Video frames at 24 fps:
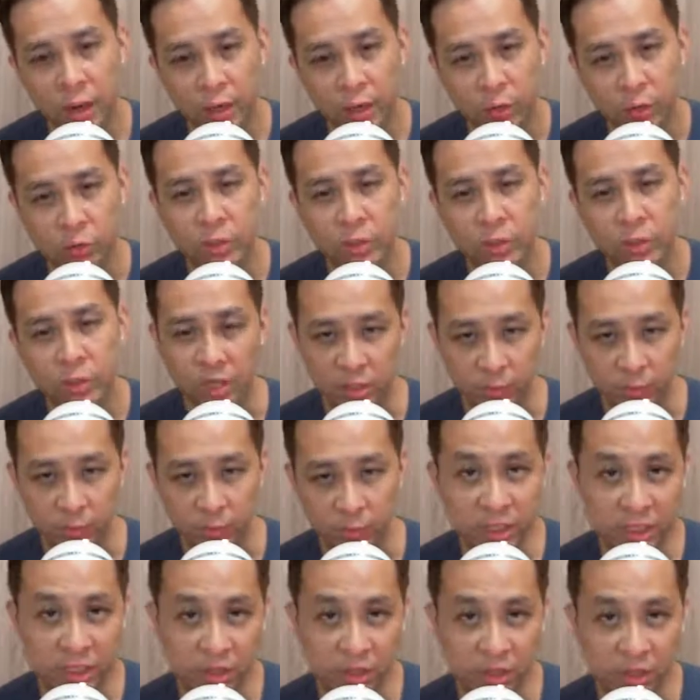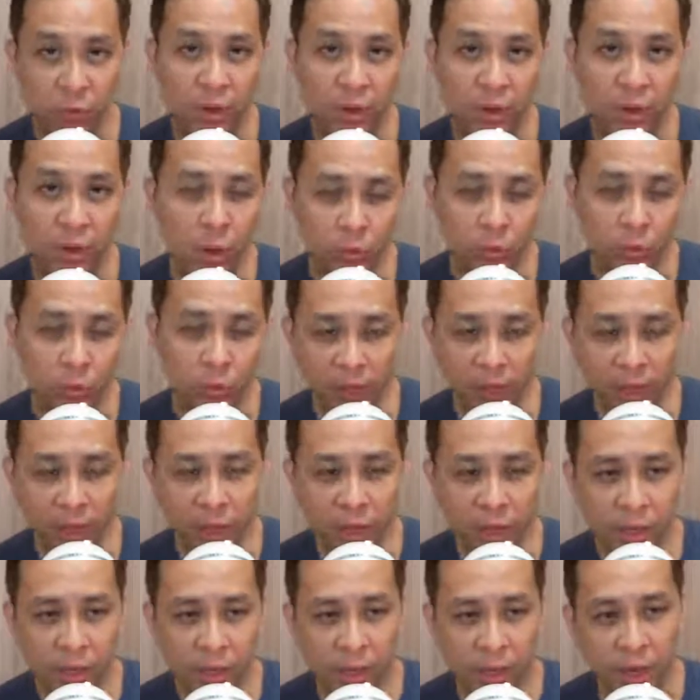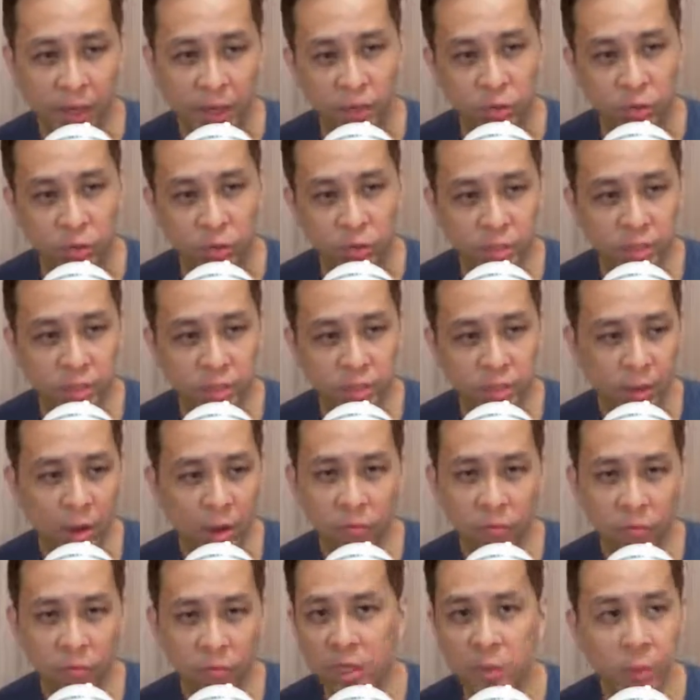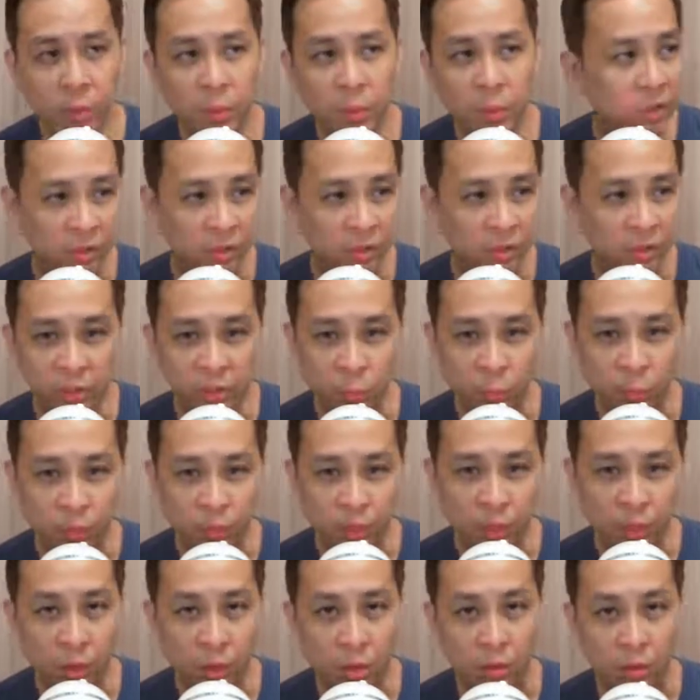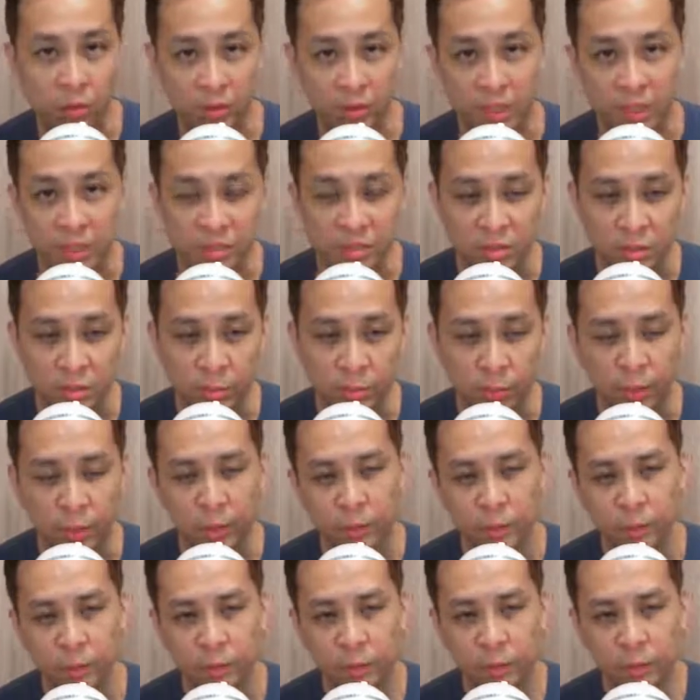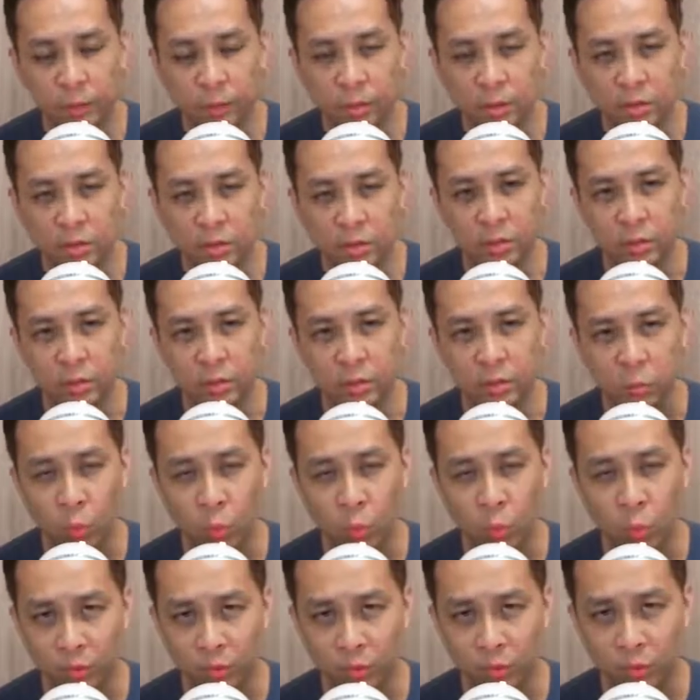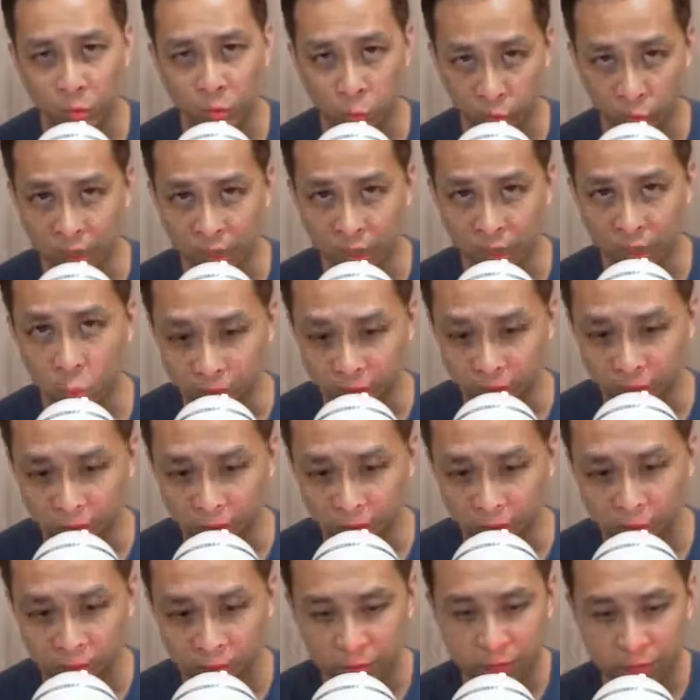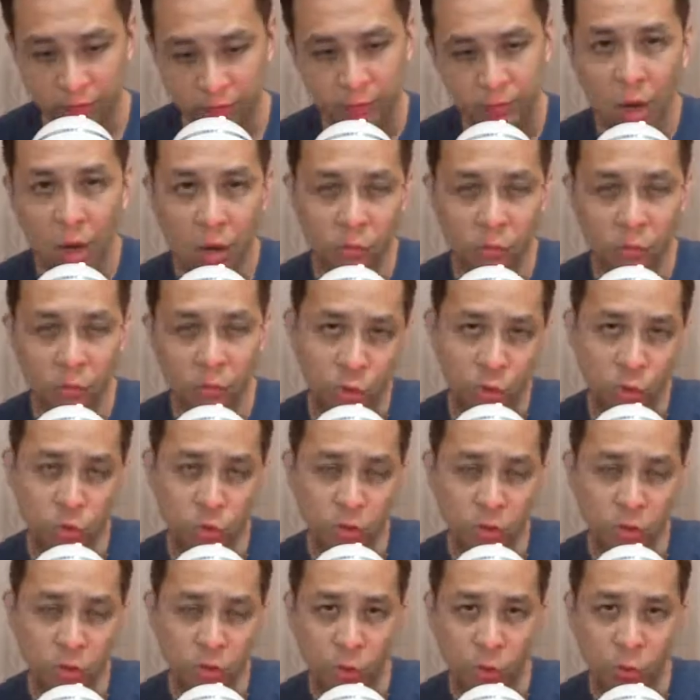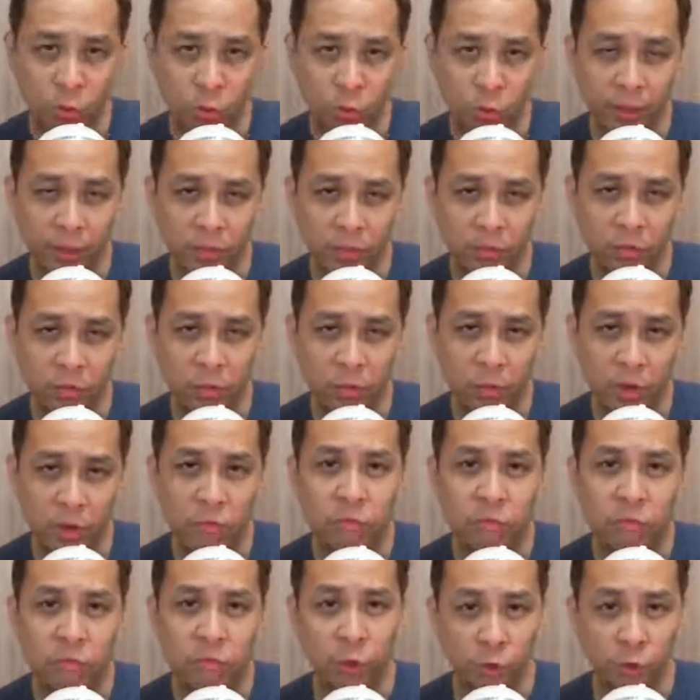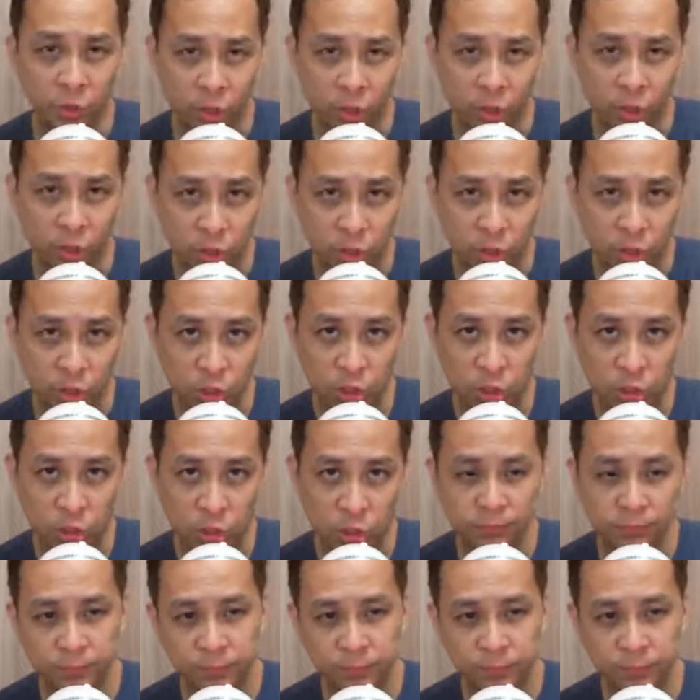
Now I know that there's many giveaway out there and you see that everyday people is giving away a lot of things, but is it what you really wanted? So how to choose the correct giveaway for your niche?